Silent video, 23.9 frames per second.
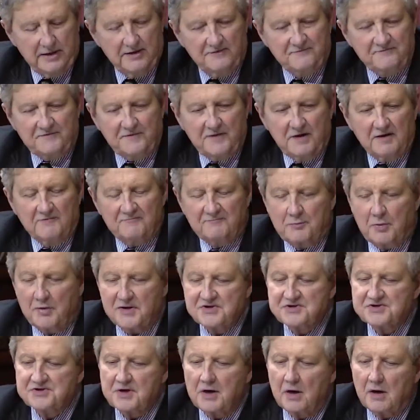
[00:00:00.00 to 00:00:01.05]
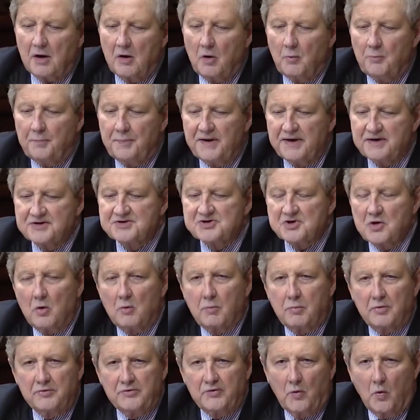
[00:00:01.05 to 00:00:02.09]
if if President Lopez
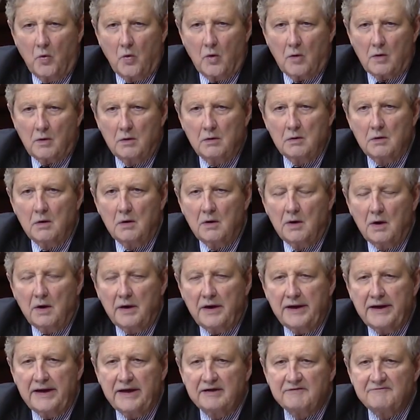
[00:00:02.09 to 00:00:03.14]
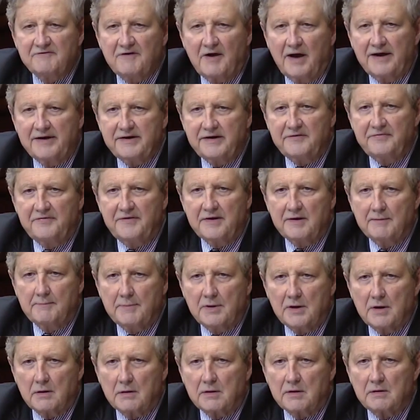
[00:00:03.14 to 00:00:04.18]
Obrador invited the
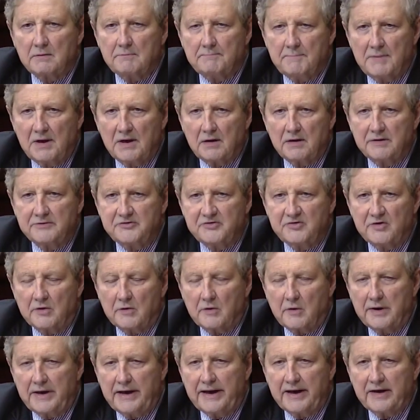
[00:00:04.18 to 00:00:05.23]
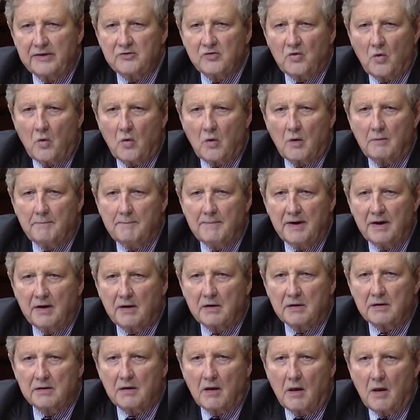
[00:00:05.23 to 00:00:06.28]
American military and or
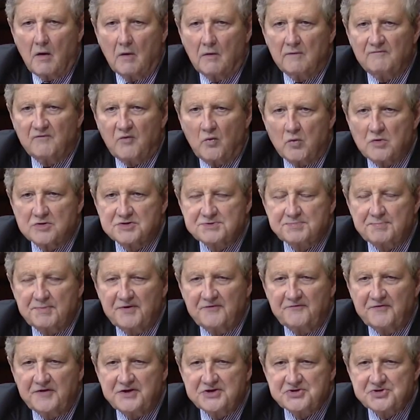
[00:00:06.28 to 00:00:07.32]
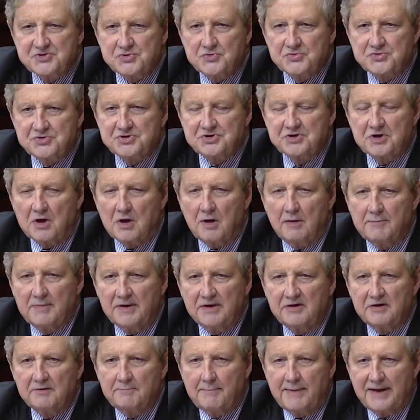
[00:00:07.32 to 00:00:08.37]
American law enforcement officials to come
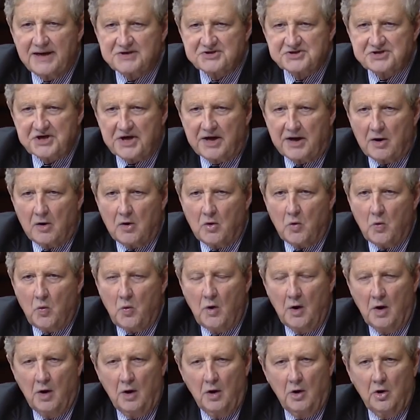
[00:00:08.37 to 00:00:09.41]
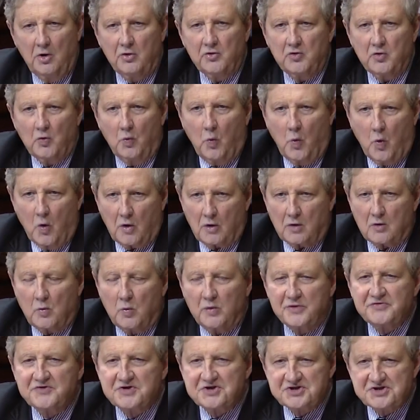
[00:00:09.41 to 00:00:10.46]
into Mexico to work
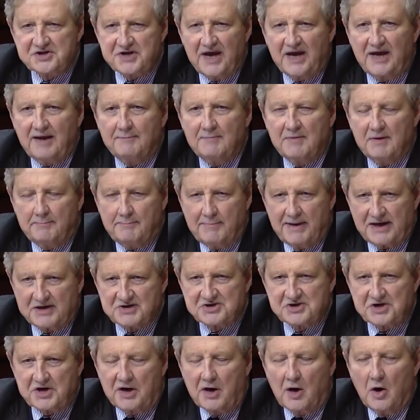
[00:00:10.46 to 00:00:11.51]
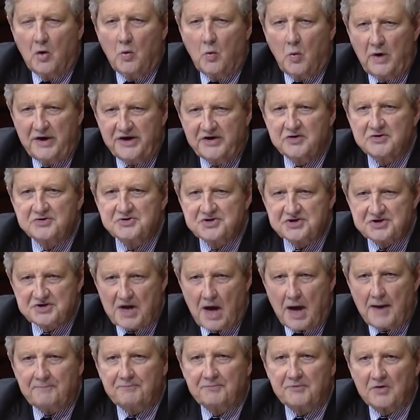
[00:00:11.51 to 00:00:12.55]
with the same in Mexico, we could
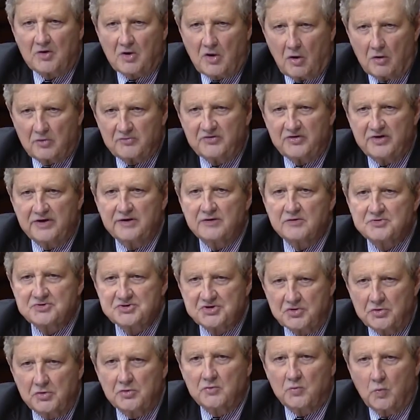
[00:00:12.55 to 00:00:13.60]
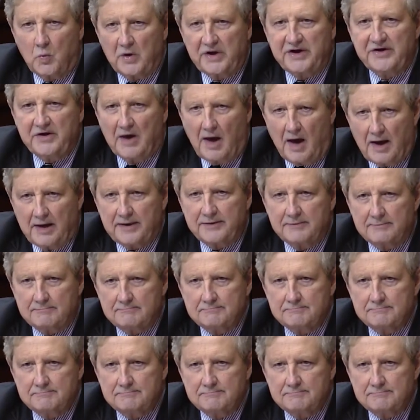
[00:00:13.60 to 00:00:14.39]
stop the cartels, could we not?